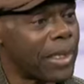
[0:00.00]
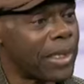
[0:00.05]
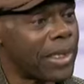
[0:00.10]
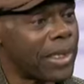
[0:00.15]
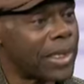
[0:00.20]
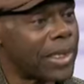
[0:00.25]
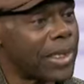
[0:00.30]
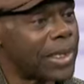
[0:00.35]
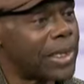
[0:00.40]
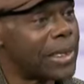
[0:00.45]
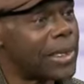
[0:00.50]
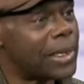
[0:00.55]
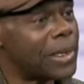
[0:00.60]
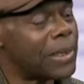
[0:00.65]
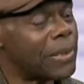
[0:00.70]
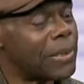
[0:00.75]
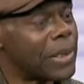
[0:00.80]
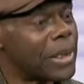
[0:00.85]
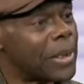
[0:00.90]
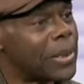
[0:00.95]
fact, uh,
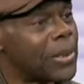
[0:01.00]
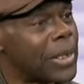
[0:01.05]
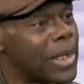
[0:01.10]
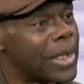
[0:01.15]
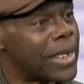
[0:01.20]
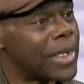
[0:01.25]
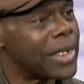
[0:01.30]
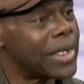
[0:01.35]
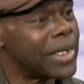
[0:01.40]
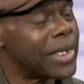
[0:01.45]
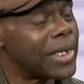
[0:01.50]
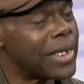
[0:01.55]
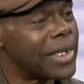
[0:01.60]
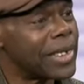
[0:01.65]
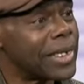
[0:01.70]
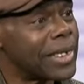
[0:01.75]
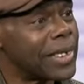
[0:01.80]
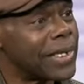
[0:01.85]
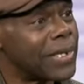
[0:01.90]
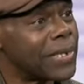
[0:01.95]
a Ugandan
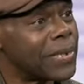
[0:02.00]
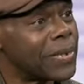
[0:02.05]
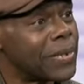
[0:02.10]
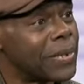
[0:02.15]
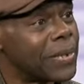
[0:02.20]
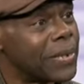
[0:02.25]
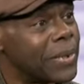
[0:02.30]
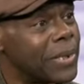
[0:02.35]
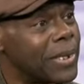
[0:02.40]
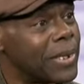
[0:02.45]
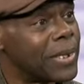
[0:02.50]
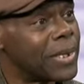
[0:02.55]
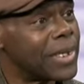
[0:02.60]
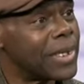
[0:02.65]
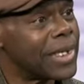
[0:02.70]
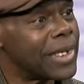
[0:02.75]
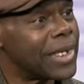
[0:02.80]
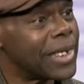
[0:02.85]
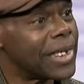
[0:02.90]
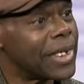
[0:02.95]
citizen.
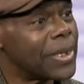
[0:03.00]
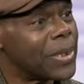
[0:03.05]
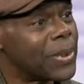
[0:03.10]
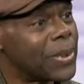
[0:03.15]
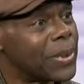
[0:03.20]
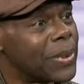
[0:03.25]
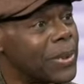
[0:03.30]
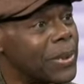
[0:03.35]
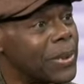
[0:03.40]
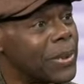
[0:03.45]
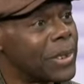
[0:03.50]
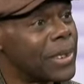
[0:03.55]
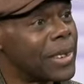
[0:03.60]
Is that true?